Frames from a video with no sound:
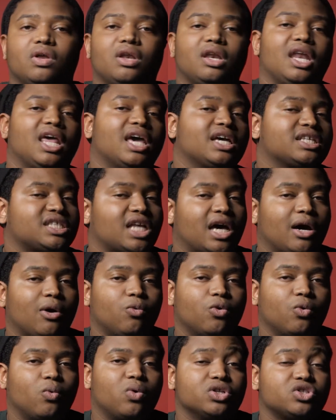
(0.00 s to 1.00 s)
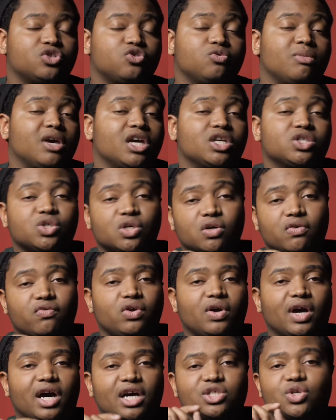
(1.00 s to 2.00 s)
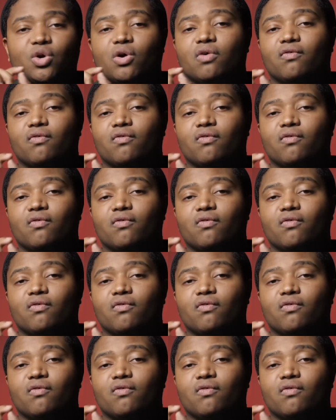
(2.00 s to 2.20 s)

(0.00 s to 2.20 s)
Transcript: Next, I would want to make sure if you guys are